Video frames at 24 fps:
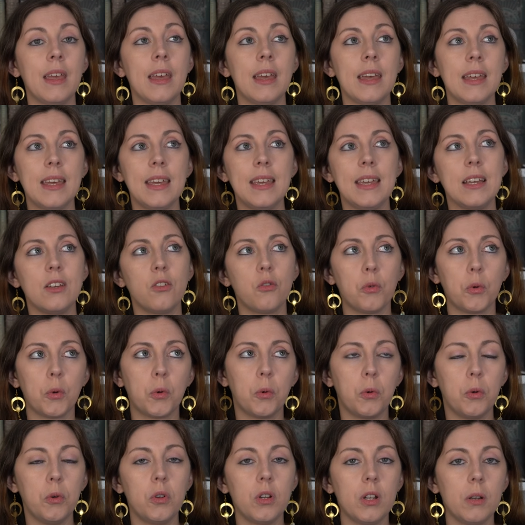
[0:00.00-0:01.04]
he is
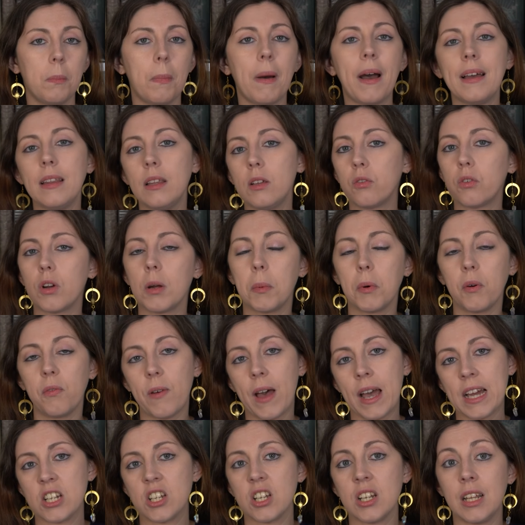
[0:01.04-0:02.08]
recruited by this rebel
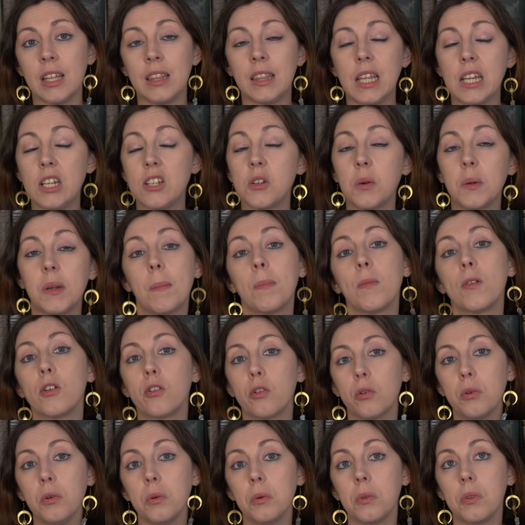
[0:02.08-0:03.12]
faction, and they show him the
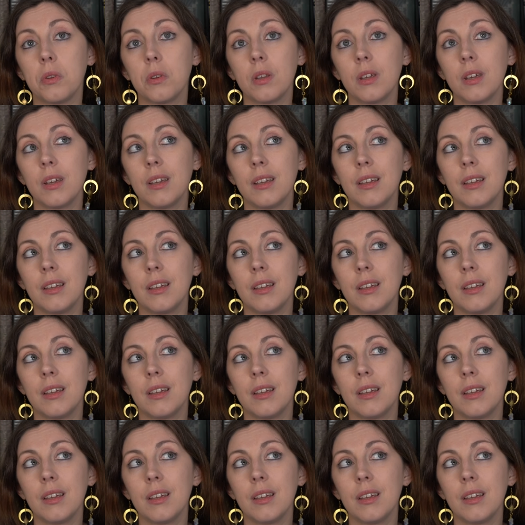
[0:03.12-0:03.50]
truth